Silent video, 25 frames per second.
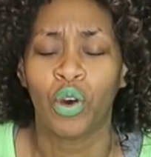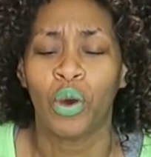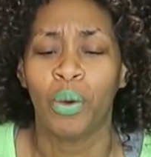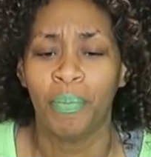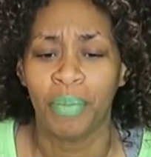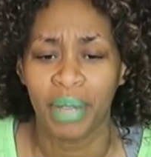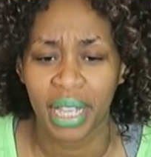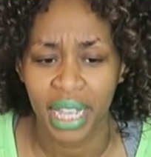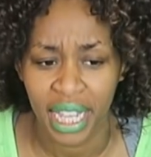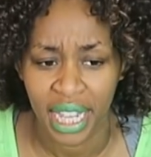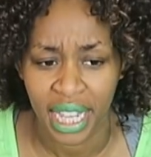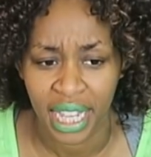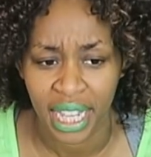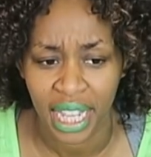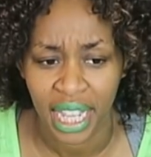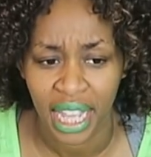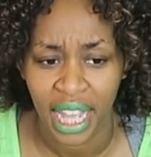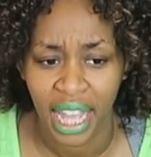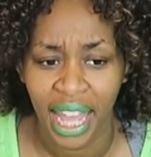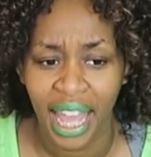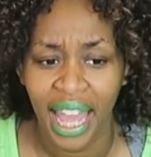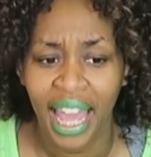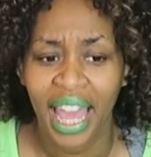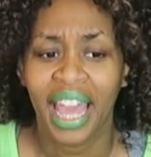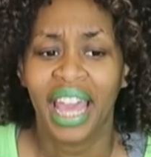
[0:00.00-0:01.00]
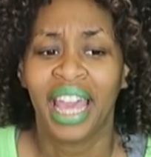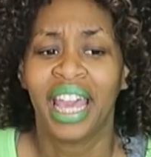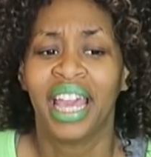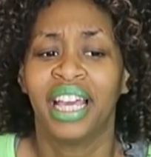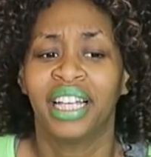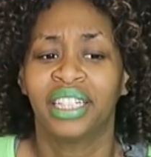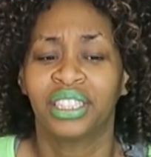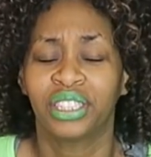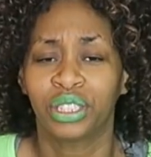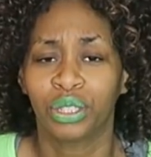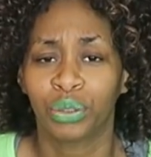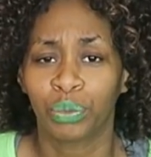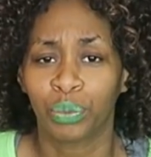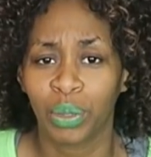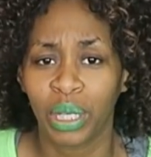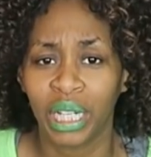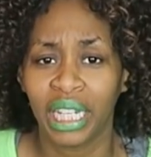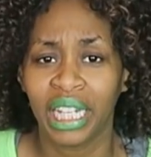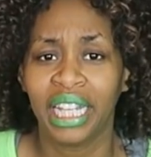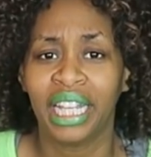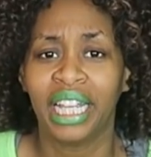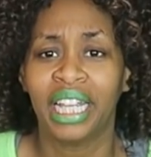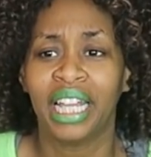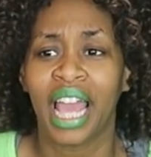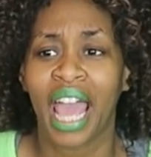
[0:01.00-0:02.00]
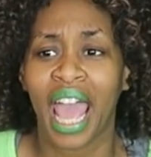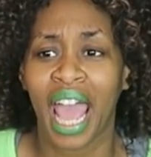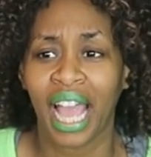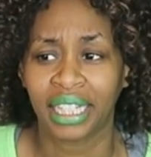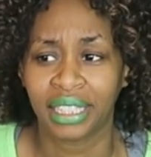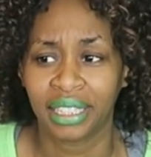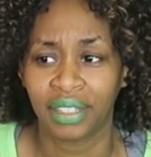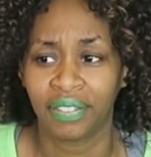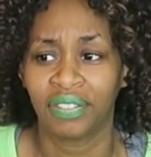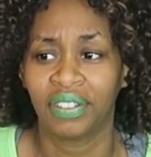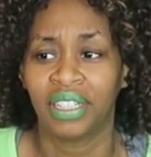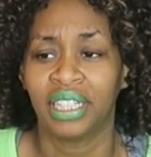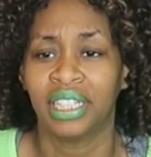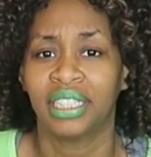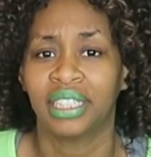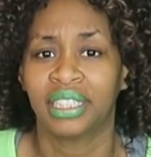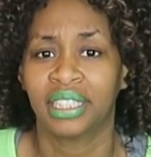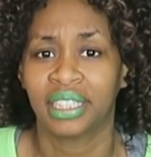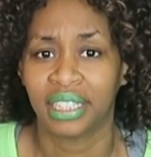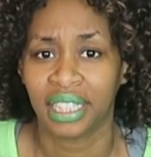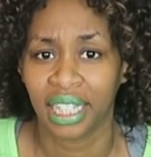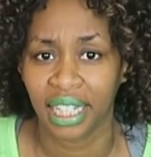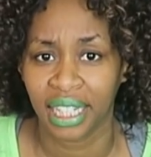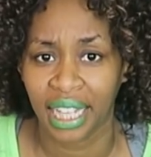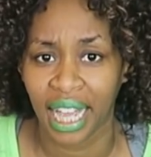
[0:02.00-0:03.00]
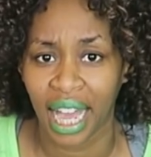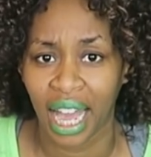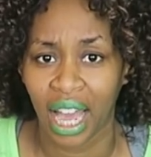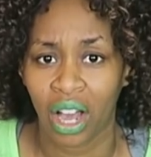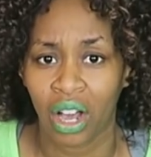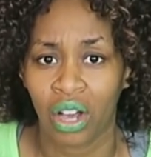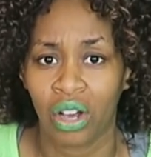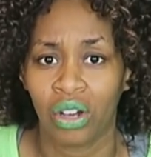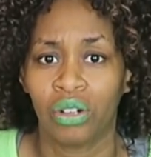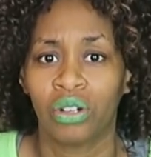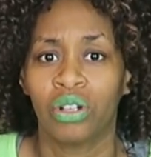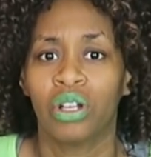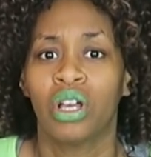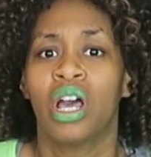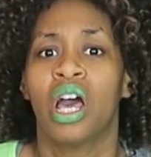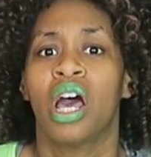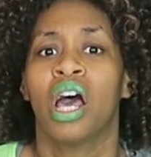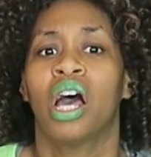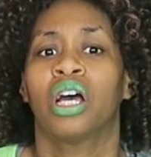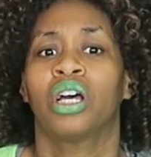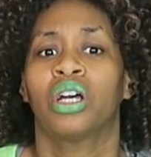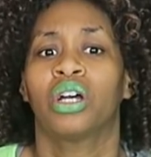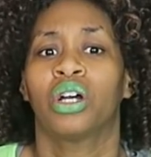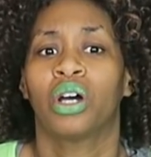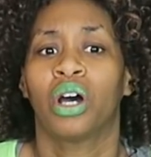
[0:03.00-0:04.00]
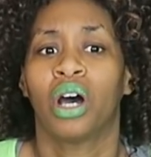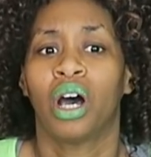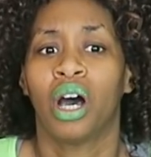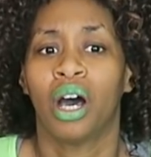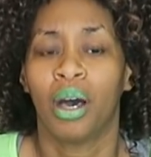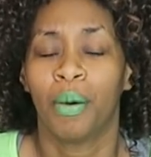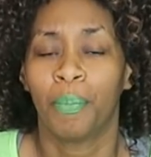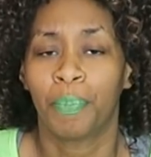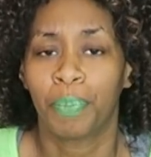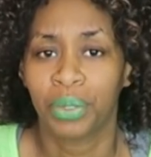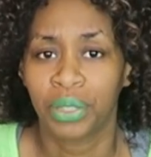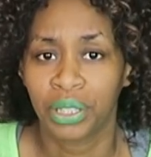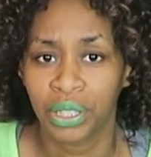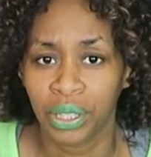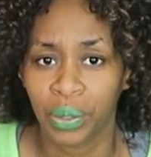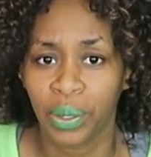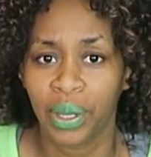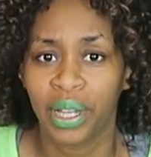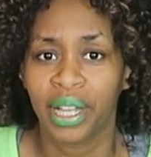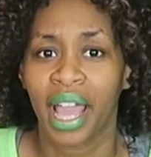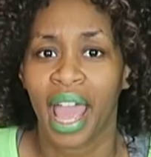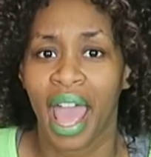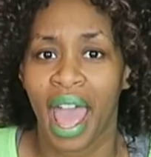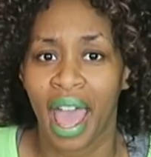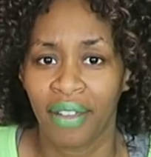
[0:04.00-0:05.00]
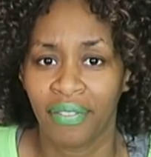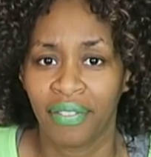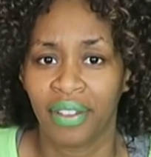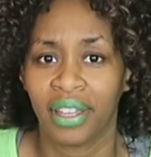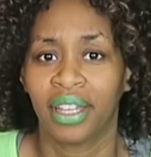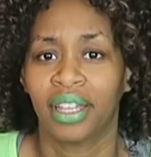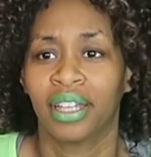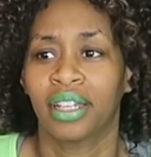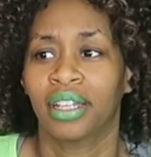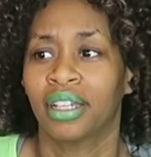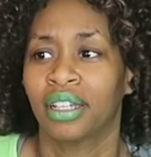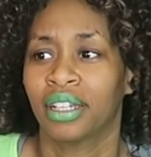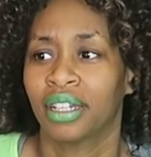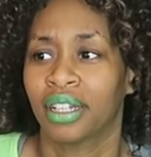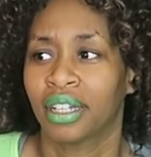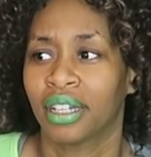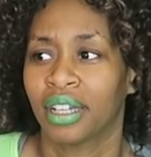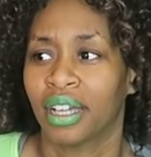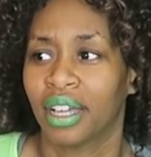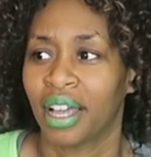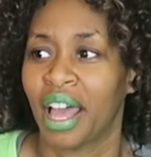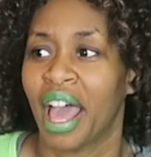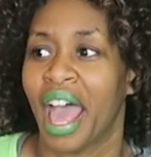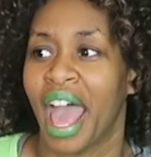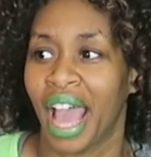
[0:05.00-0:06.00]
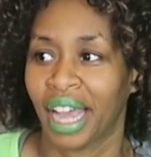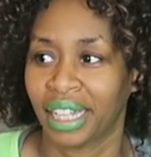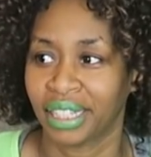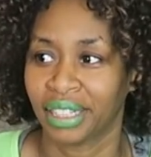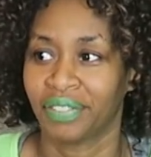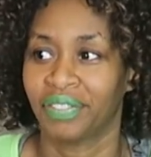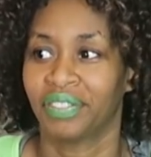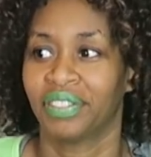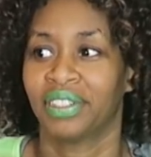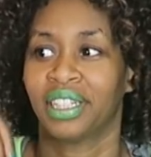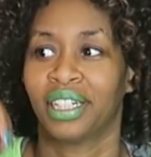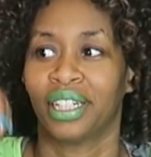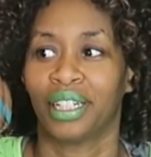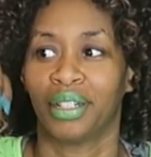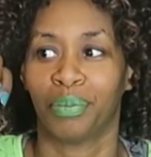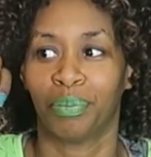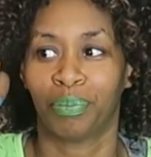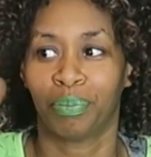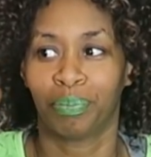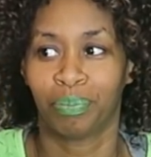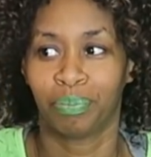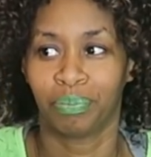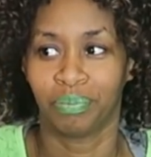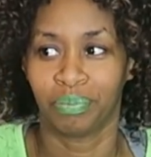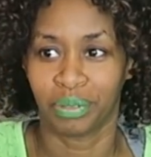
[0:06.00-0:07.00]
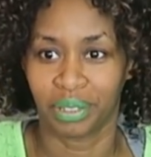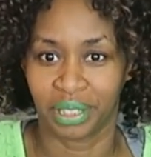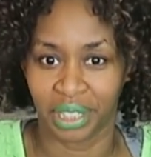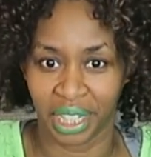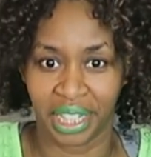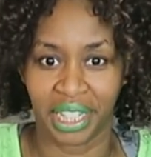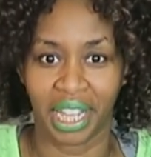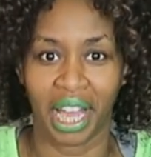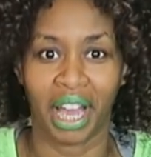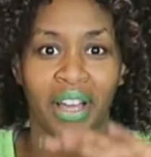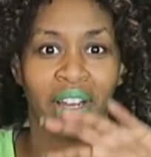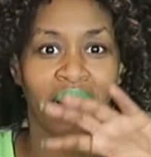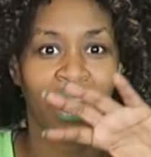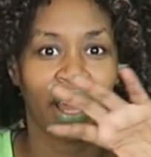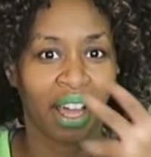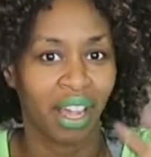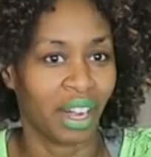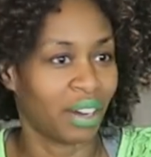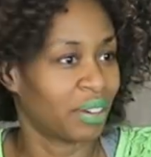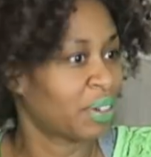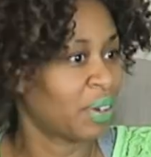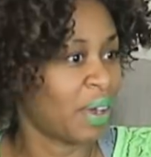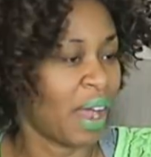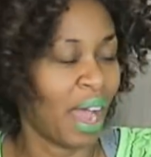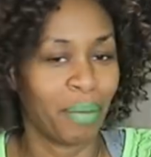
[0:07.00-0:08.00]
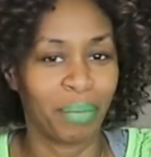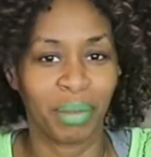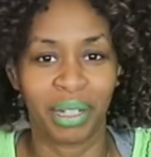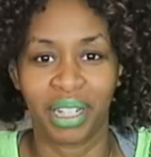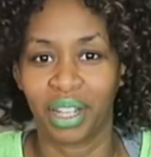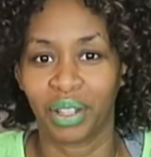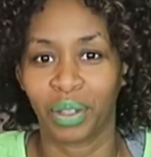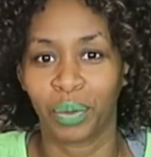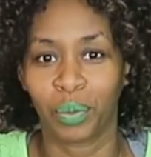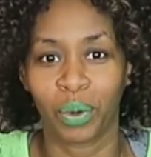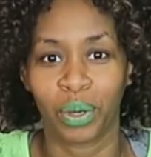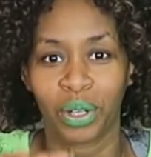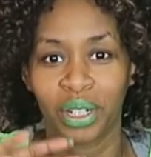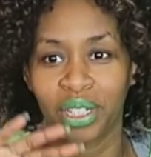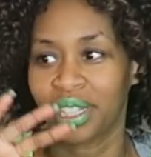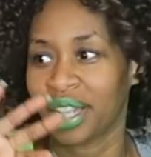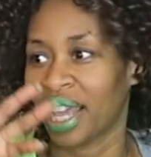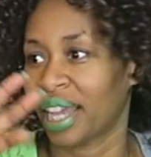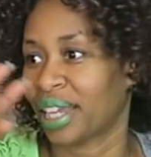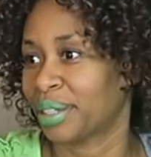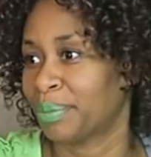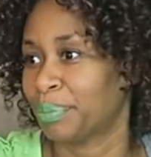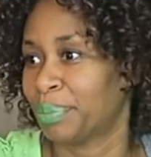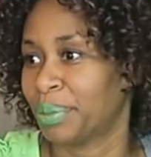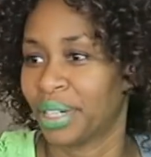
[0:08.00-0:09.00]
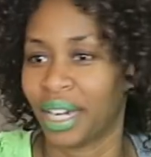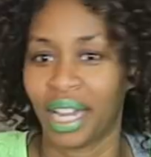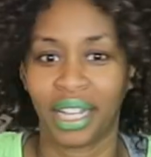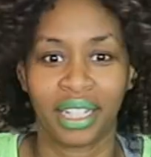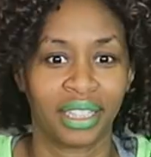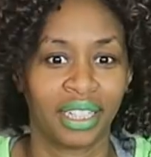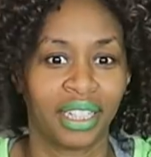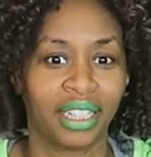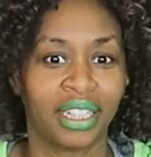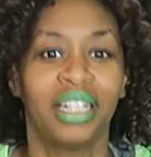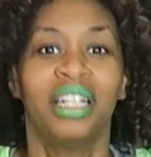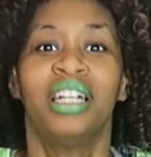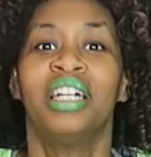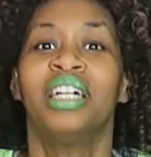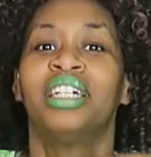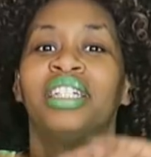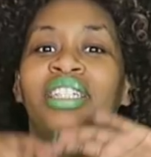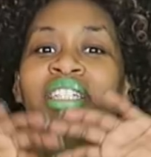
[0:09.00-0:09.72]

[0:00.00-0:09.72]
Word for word: for me is to really actively seek out um, pursuing having, actively seek out, I don't know how many other words I can put out there,